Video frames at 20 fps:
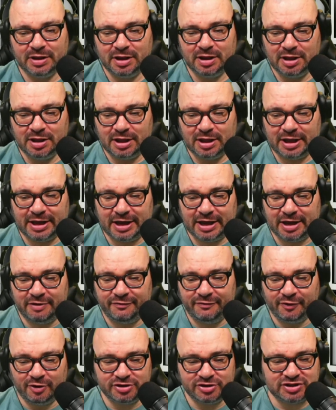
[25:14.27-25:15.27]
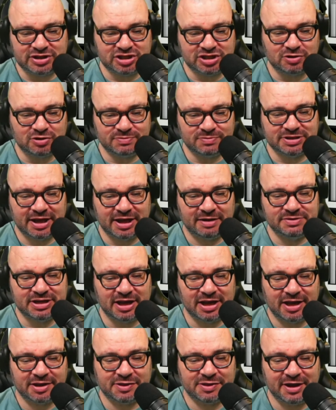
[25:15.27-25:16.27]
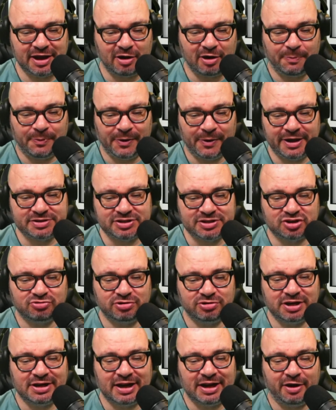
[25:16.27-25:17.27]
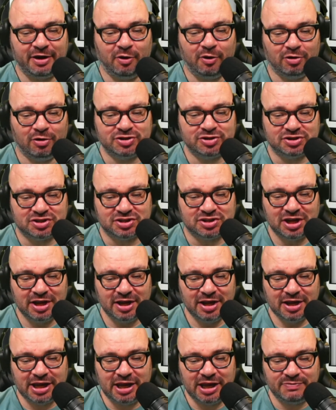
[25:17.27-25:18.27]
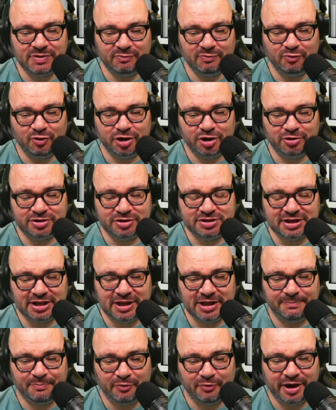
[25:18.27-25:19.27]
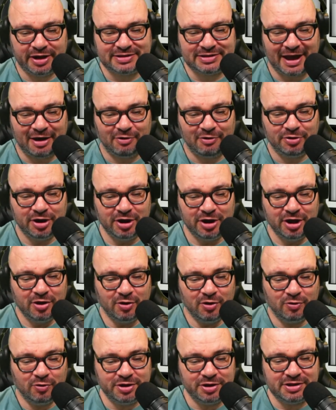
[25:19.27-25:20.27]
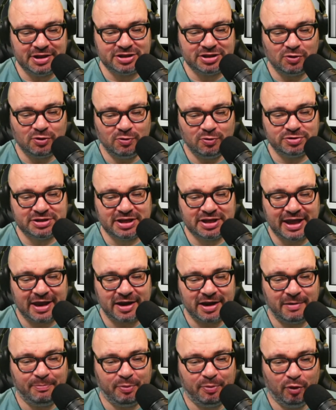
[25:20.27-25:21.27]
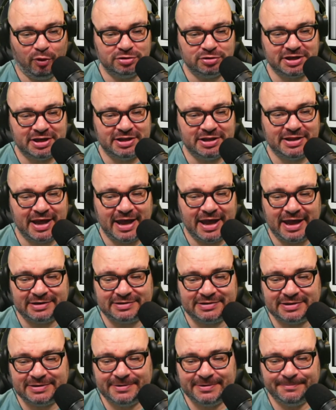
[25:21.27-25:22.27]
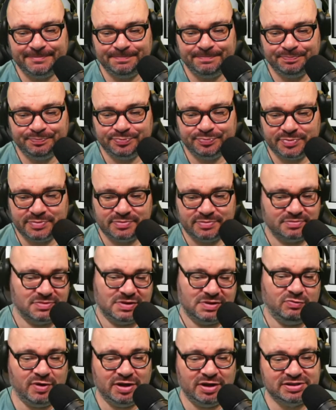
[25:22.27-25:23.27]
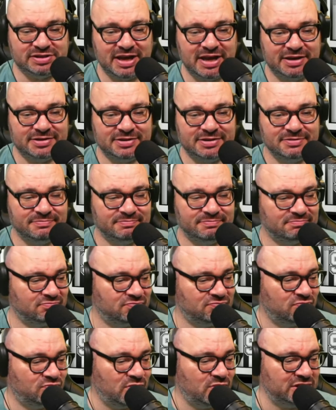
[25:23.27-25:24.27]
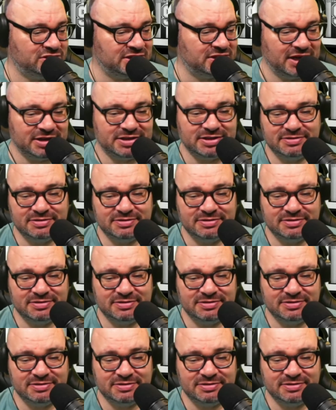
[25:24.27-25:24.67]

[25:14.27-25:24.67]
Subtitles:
Yvonne says, sometimes I think our players are treated like horses. Keep them running until they break down, only they don't get a bolt in the head. Well said. Well said.